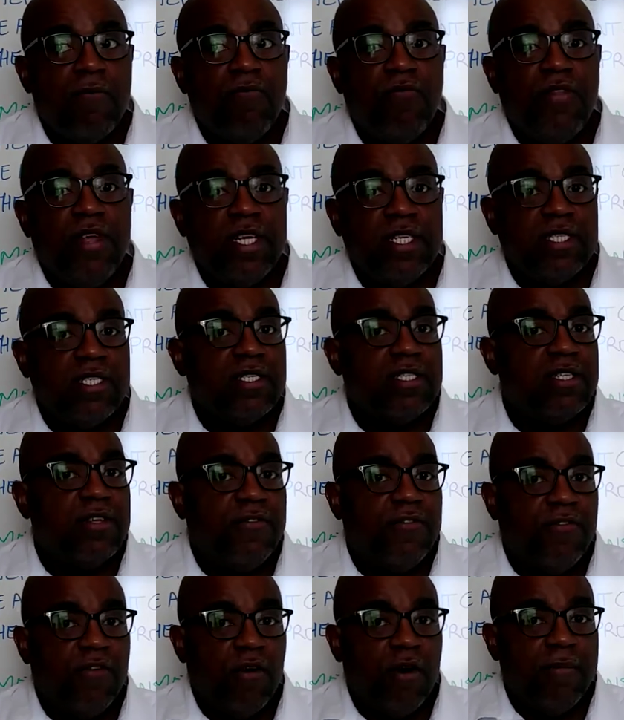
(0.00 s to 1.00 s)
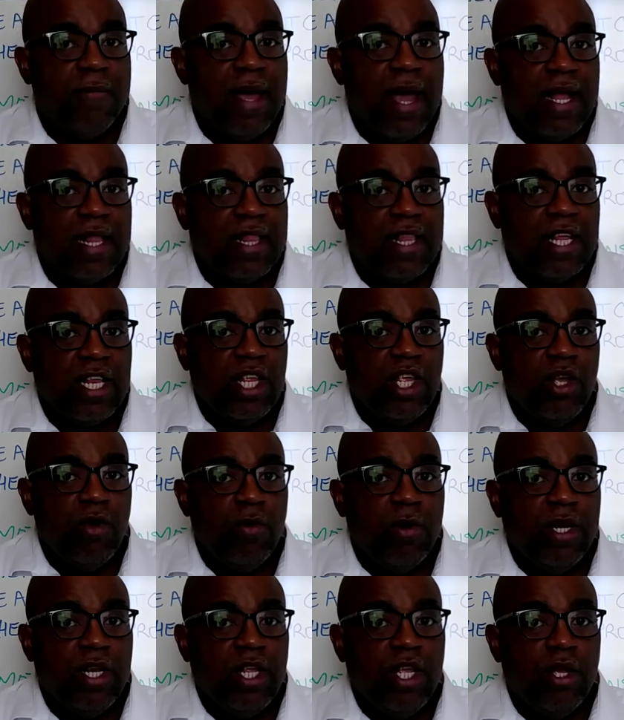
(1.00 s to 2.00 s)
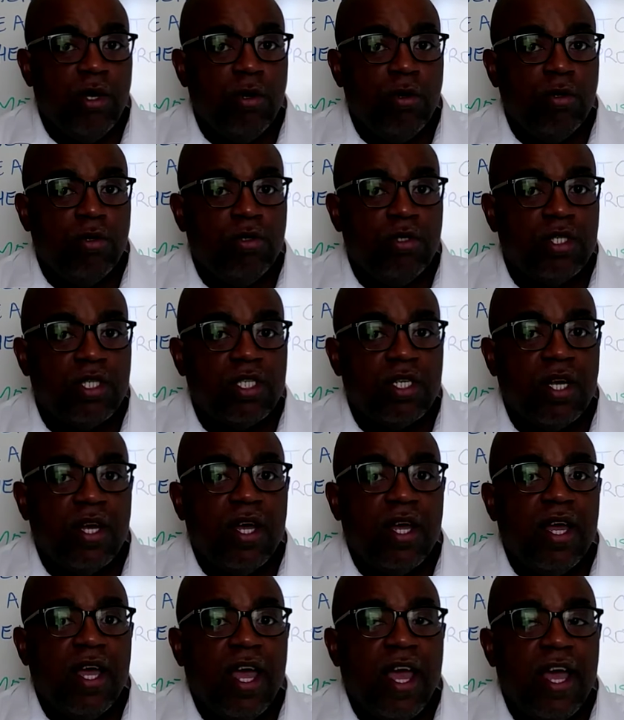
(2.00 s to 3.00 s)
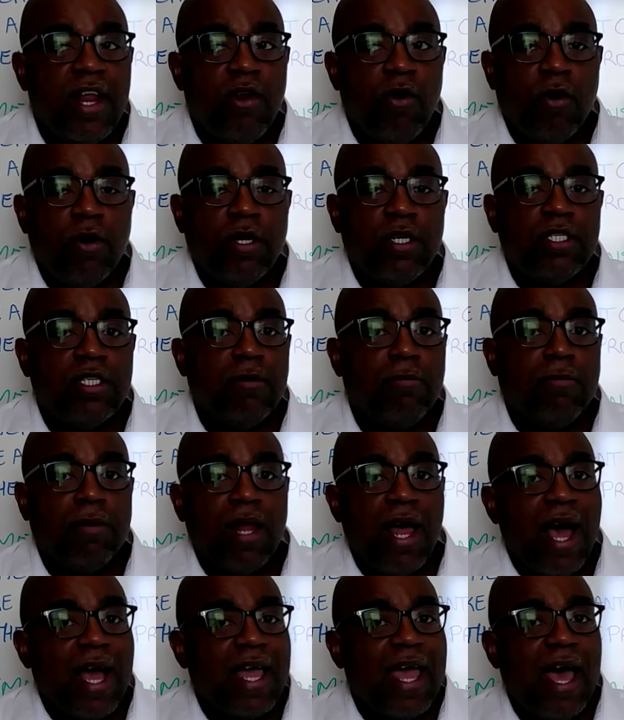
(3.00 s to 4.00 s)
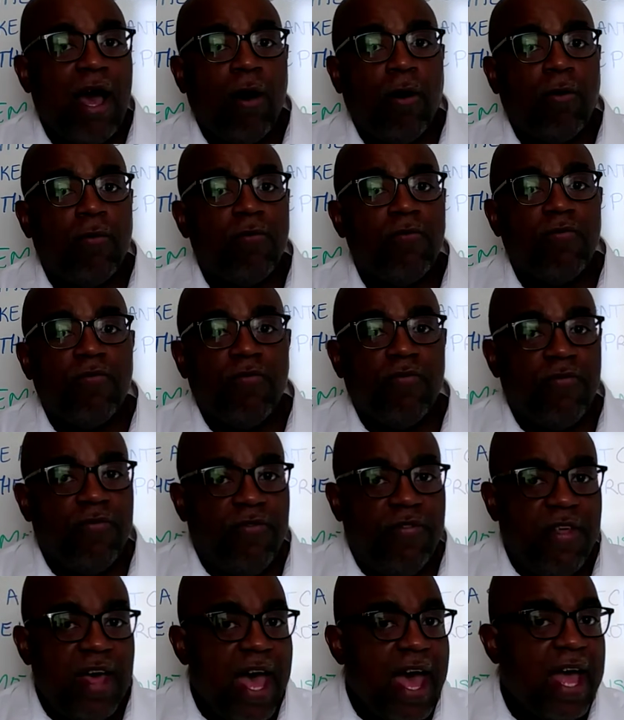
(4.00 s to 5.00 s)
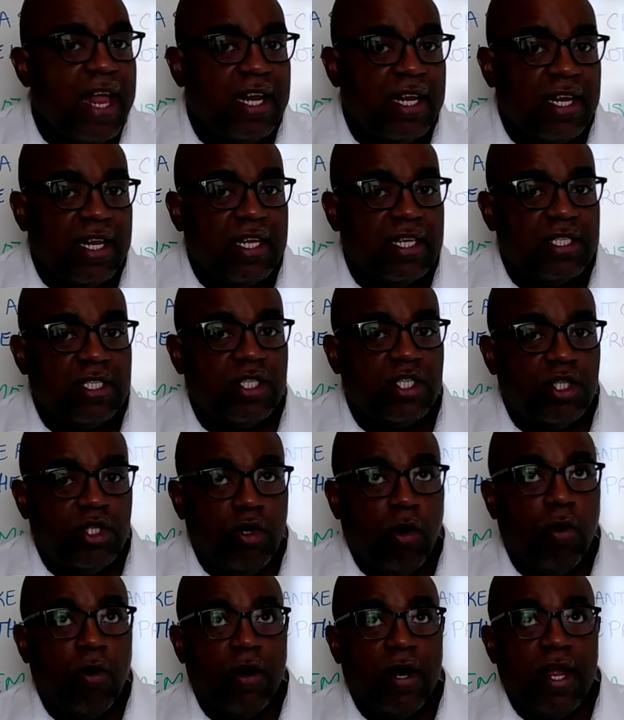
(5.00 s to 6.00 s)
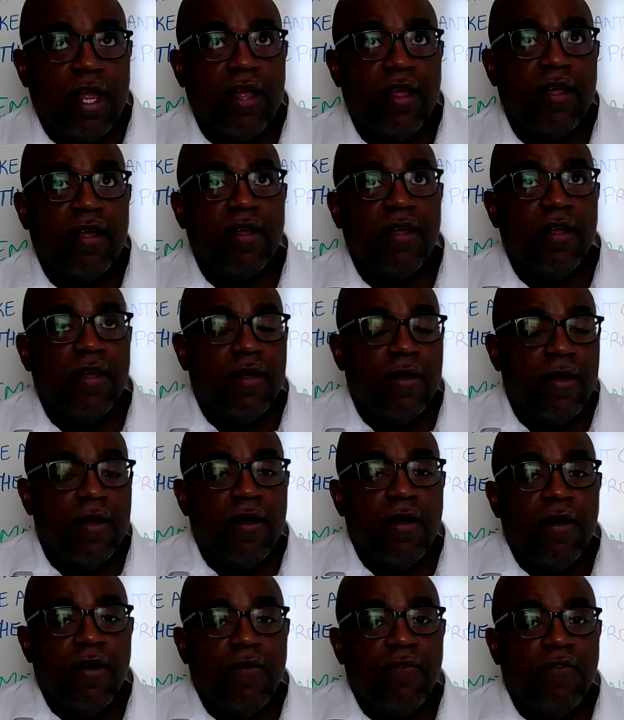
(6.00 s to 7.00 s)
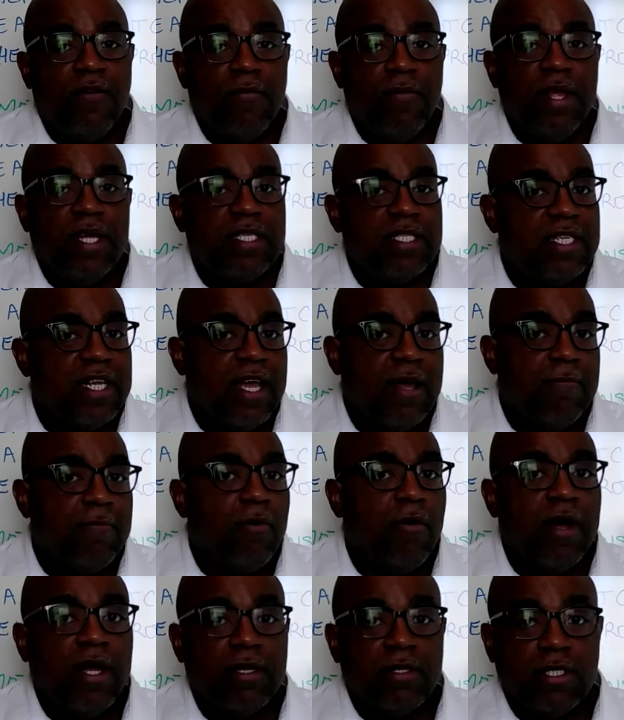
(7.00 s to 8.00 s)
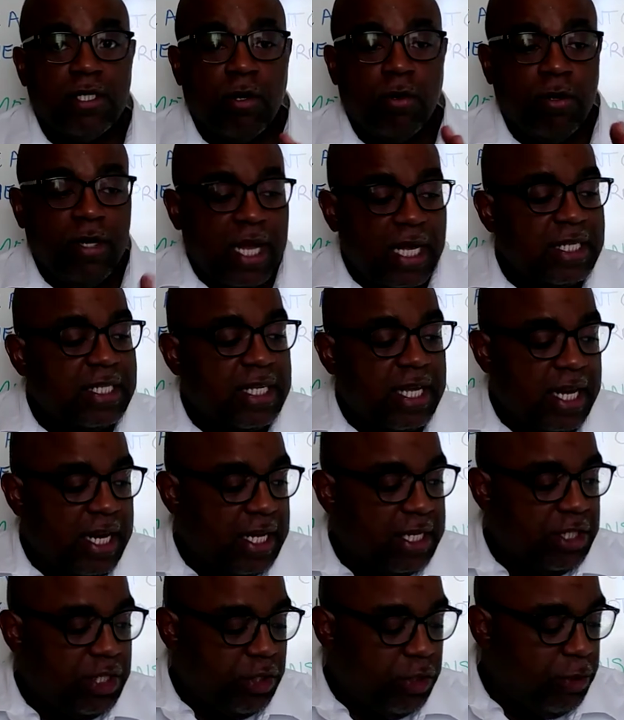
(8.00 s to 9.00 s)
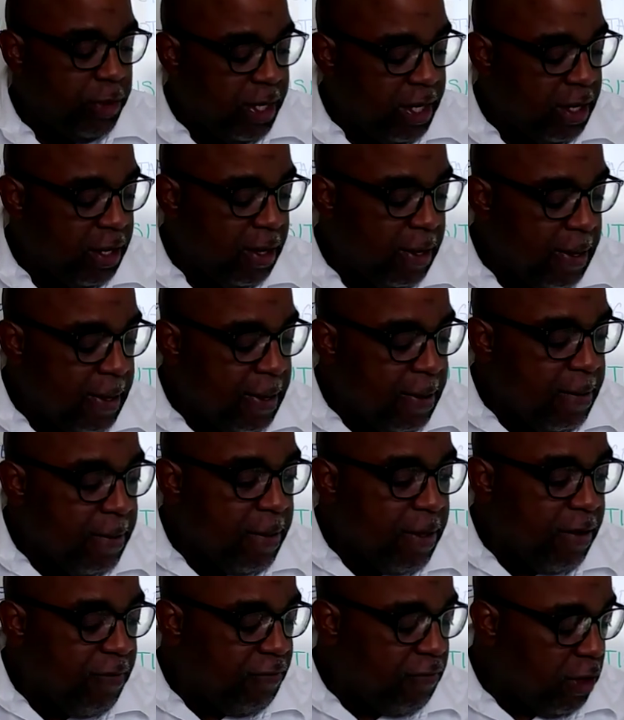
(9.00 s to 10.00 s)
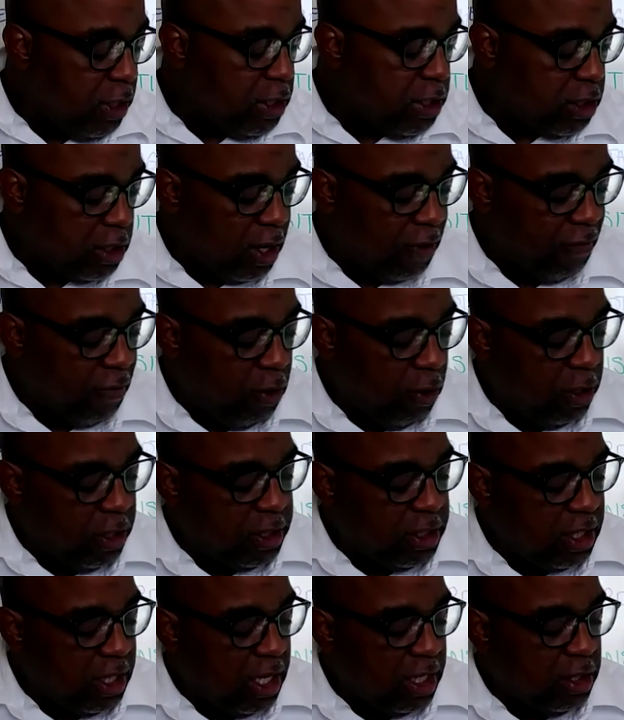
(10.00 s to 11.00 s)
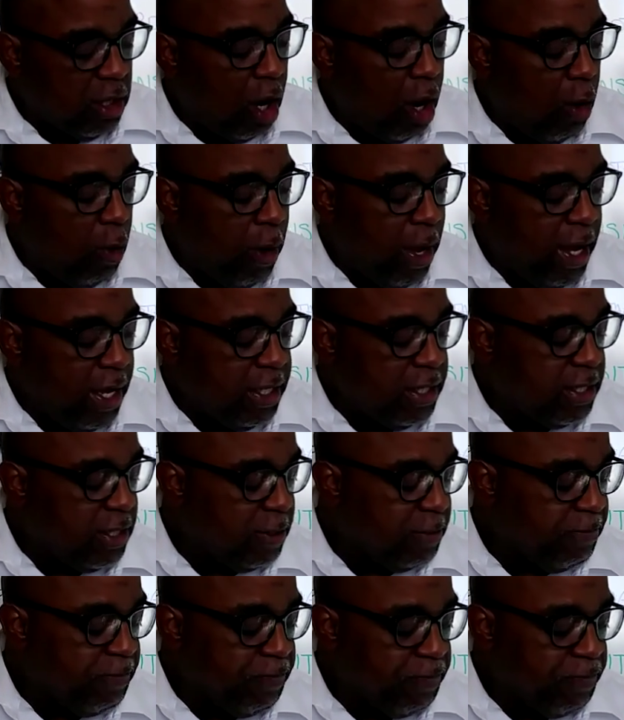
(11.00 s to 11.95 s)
this is the format that you would use in order to block out that story from this standpoint. So let's get into it. First, of course, as always,